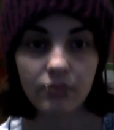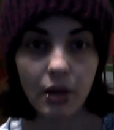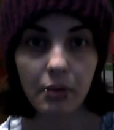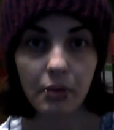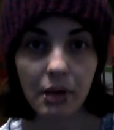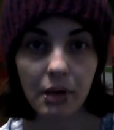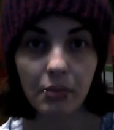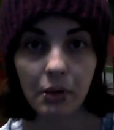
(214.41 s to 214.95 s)

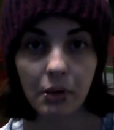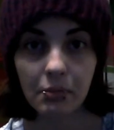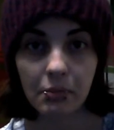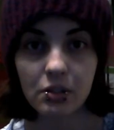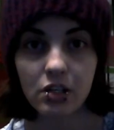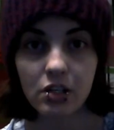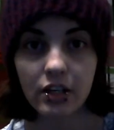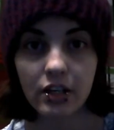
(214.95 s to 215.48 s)
a main
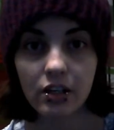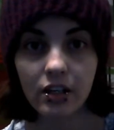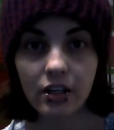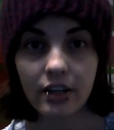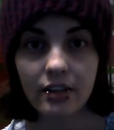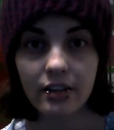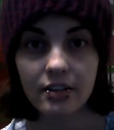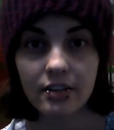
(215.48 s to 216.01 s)
perpetrator
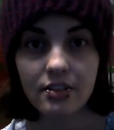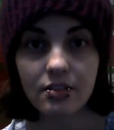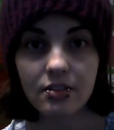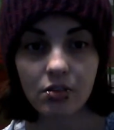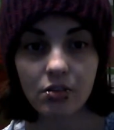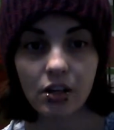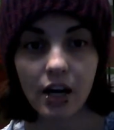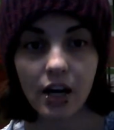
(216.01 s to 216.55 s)
in
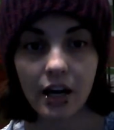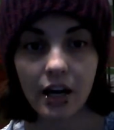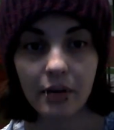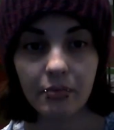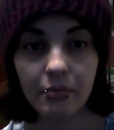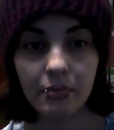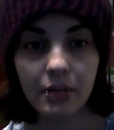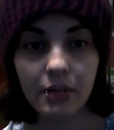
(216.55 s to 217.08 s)
this
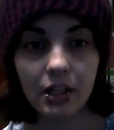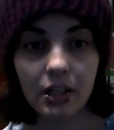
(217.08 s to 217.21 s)
crime?